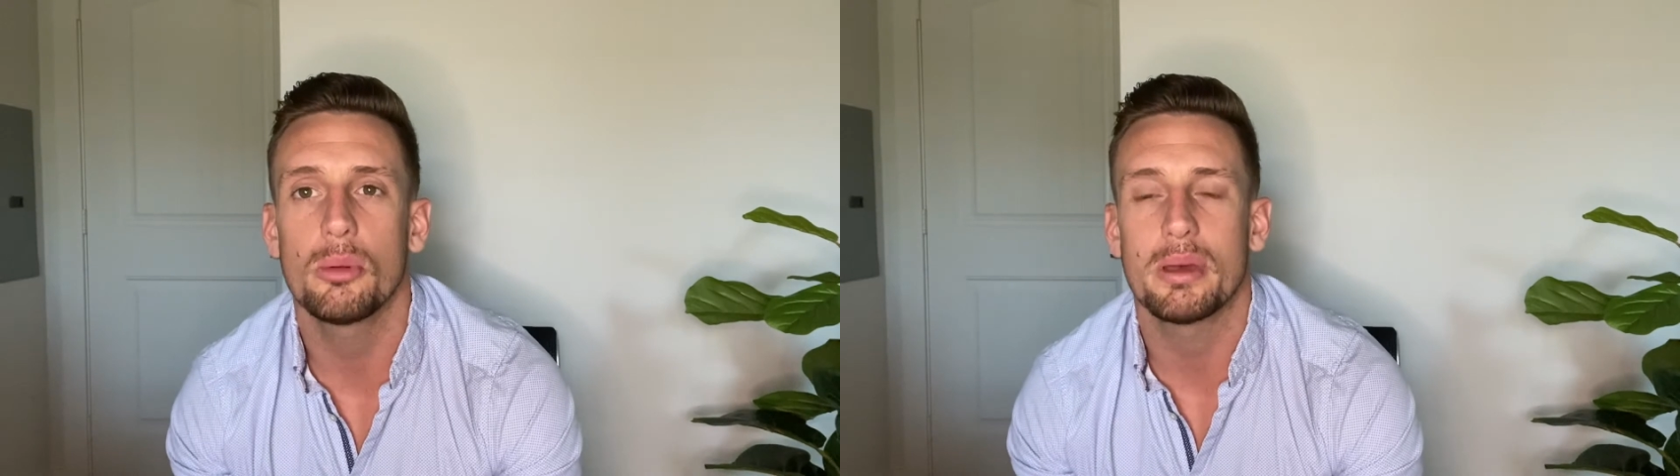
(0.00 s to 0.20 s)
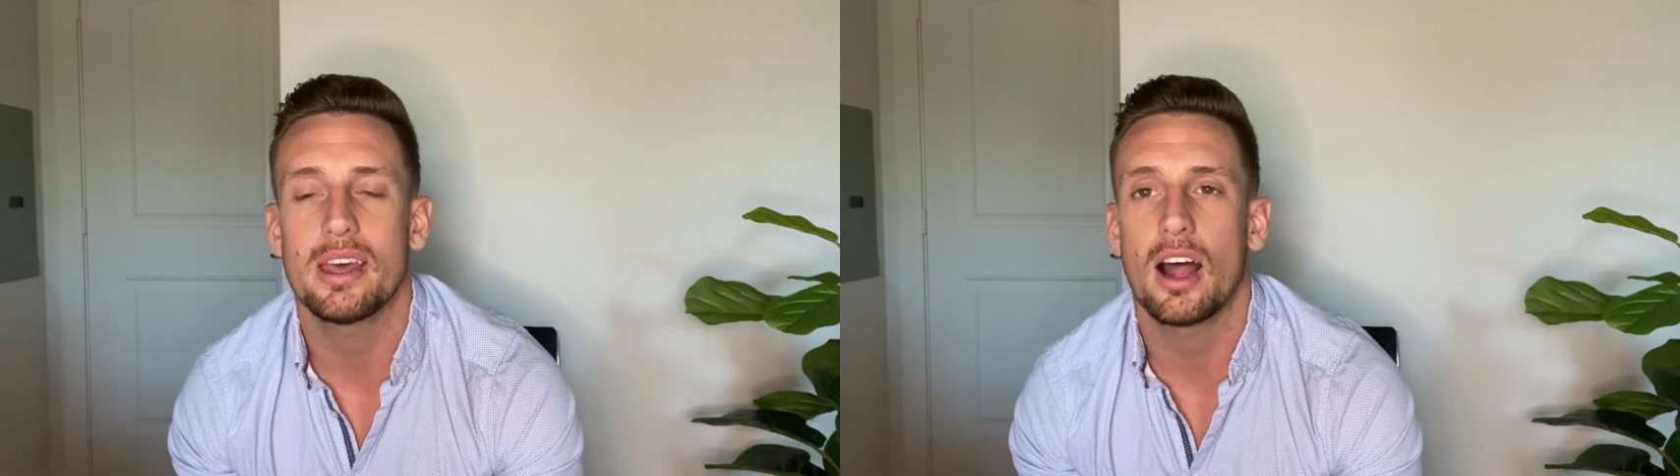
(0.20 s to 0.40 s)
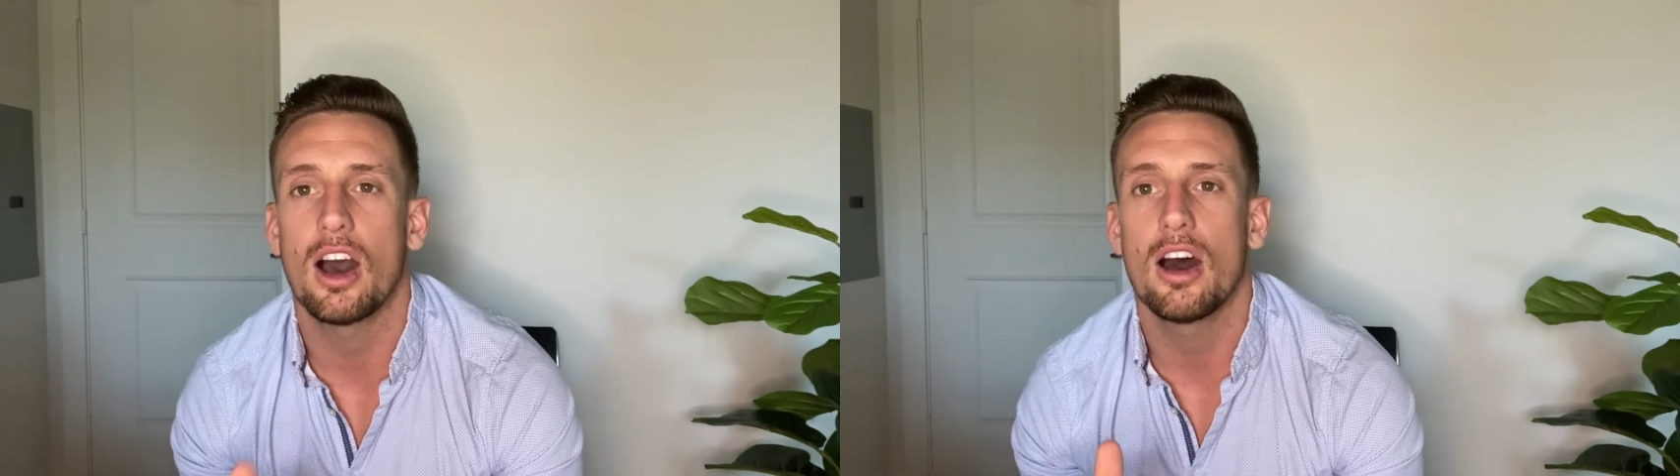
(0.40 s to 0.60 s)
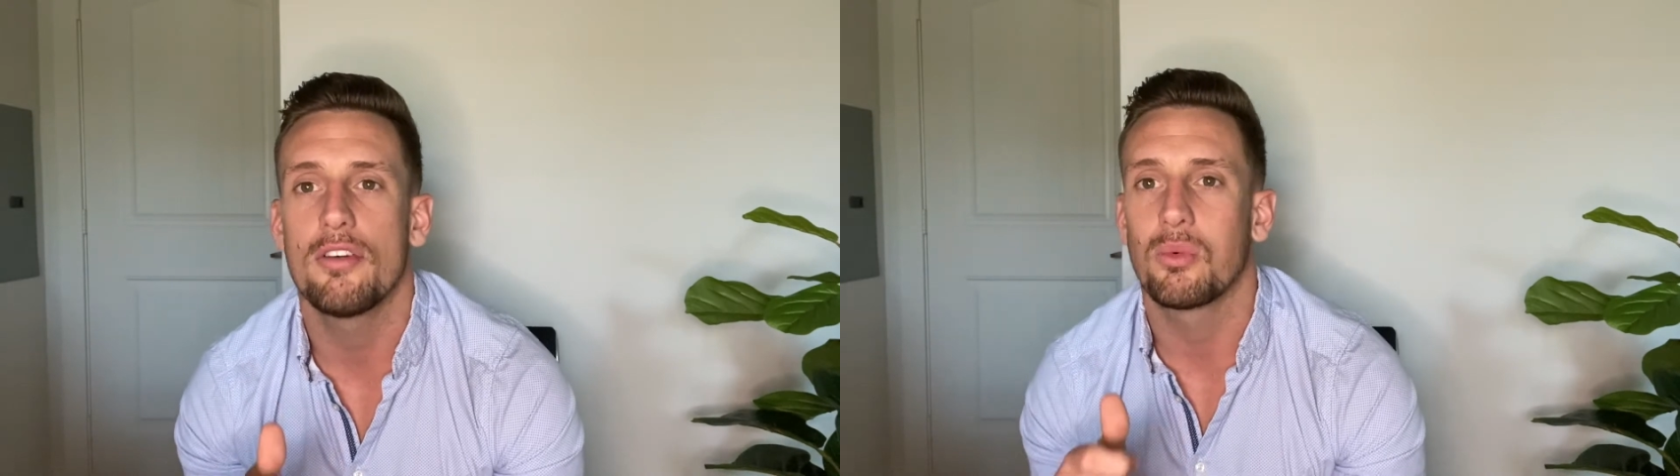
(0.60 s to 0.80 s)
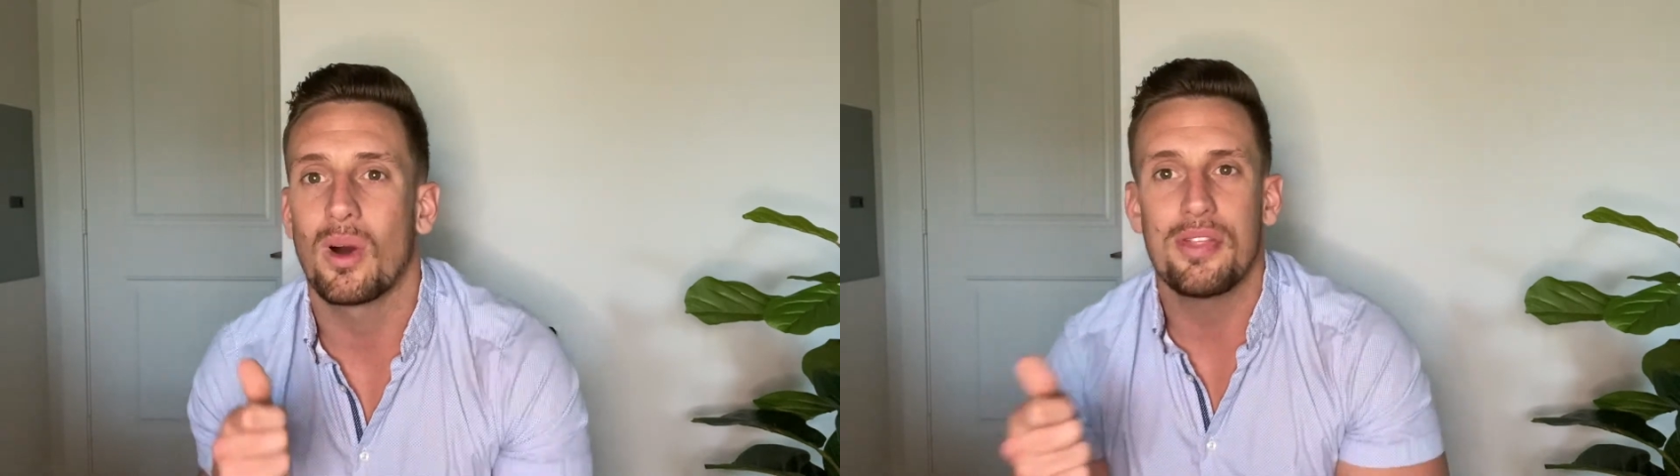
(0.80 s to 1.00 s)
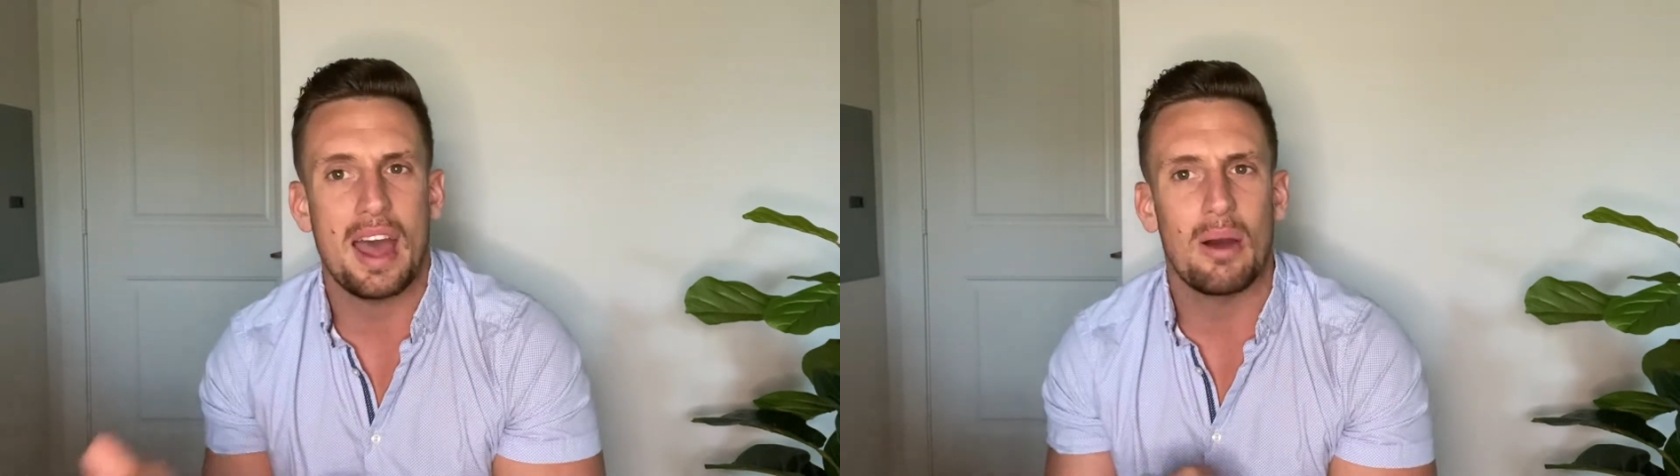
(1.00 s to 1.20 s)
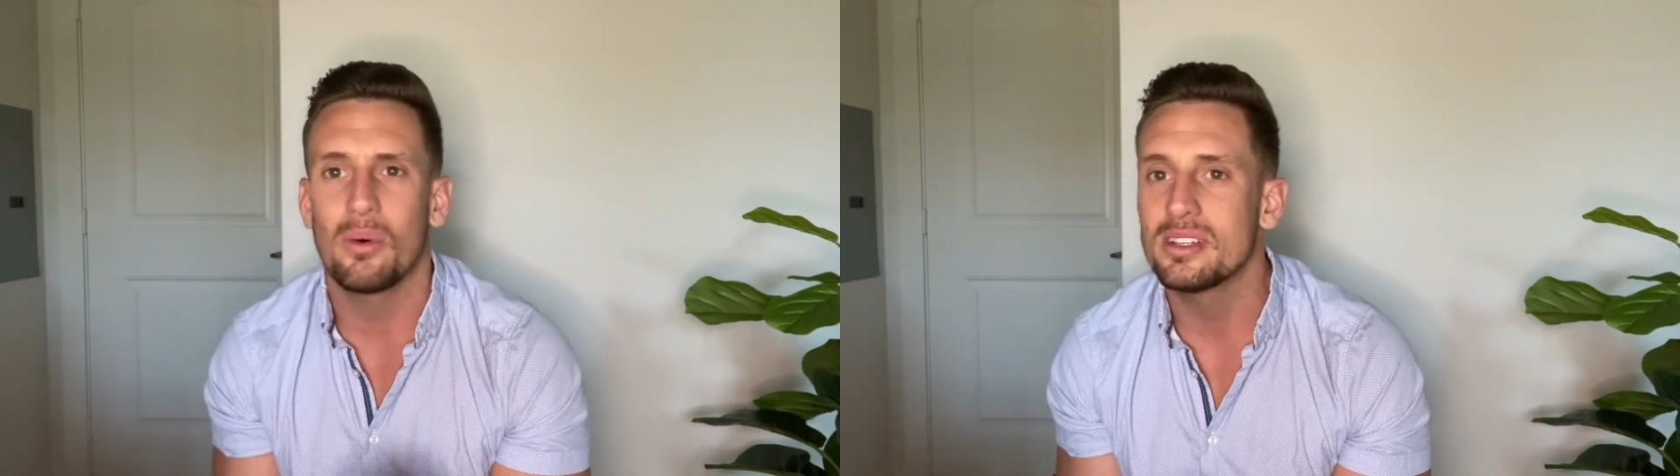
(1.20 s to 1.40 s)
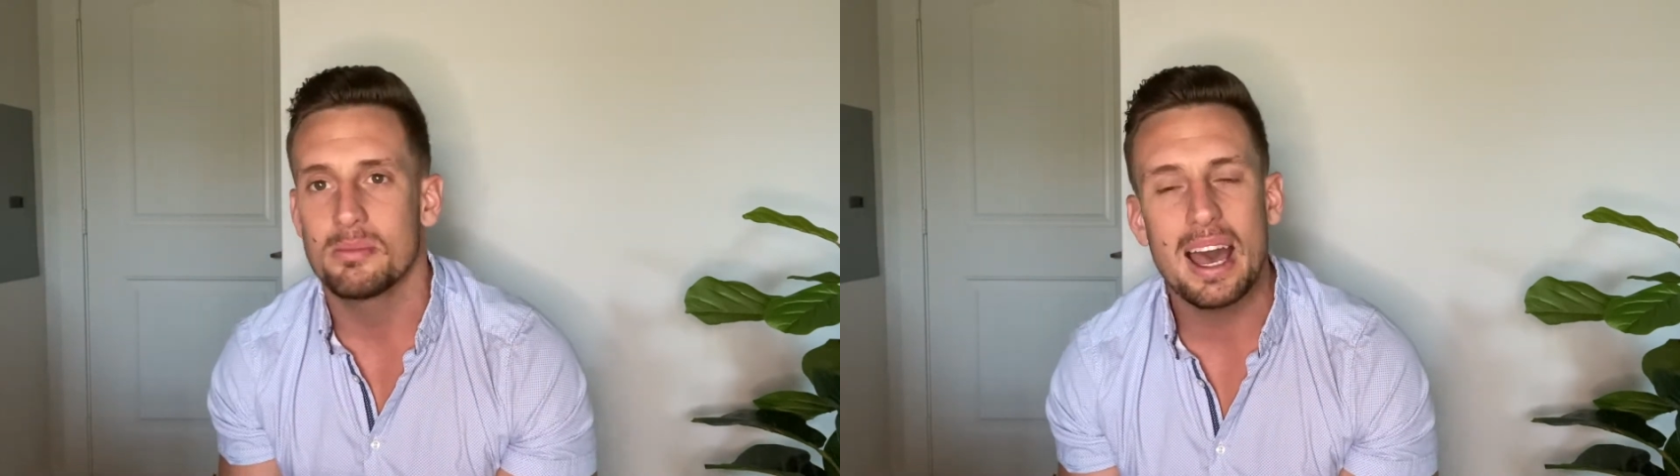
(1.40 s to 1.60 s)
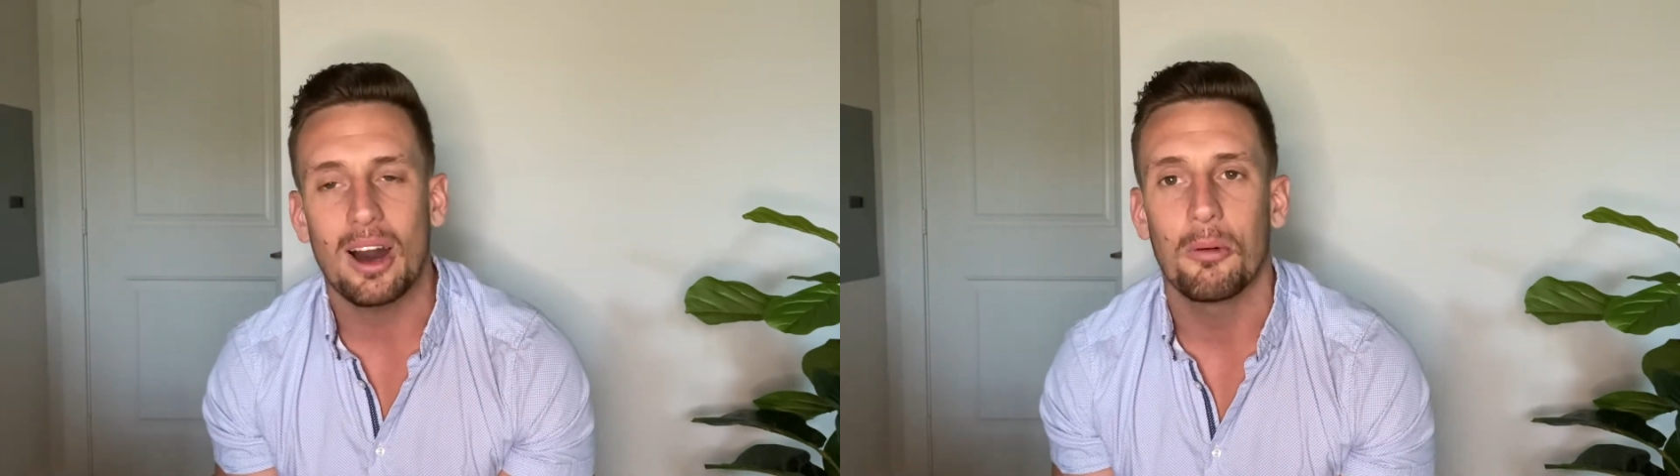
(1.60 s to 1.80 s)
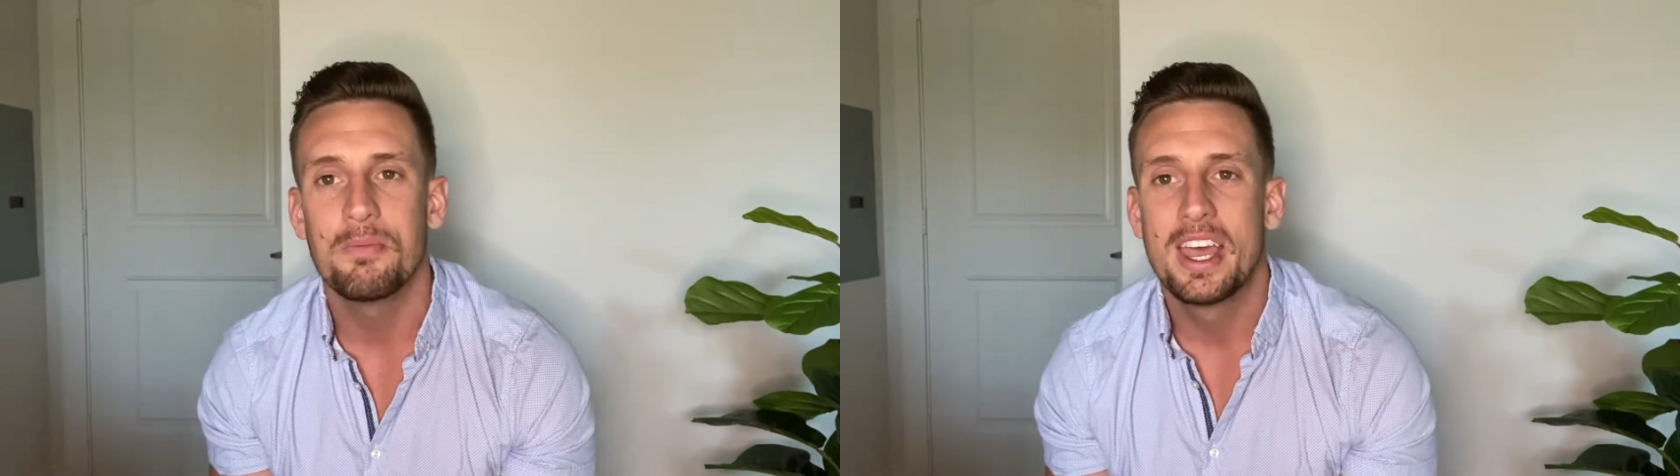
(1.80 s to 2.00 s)
bit of what that was
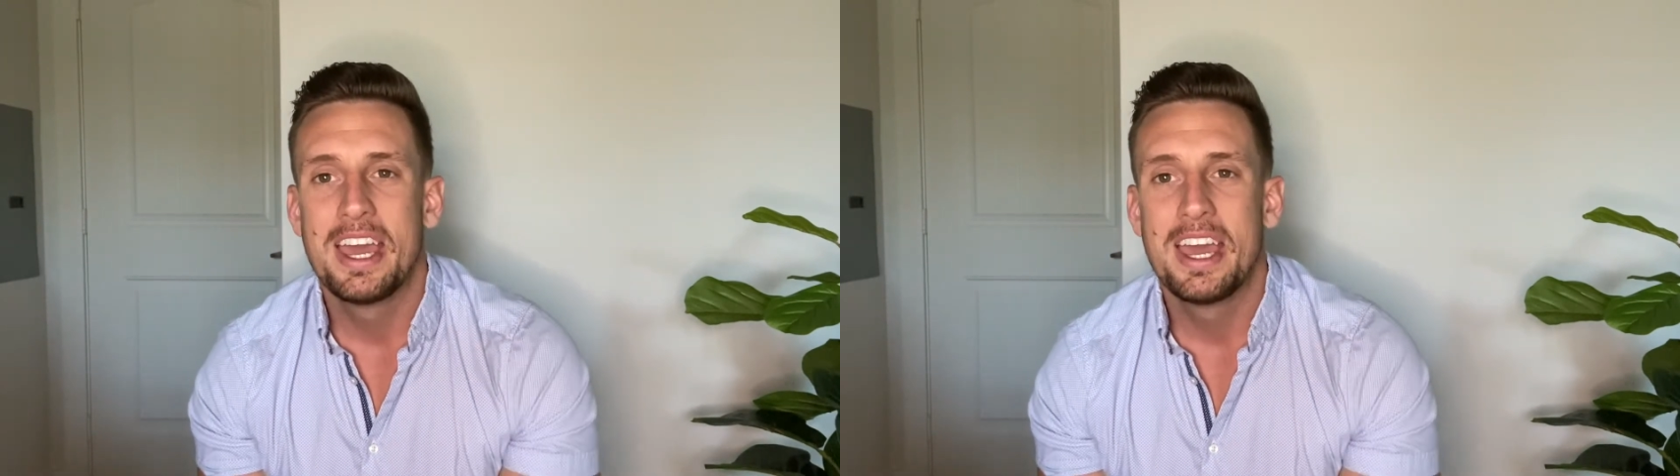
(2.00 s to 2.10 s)
about?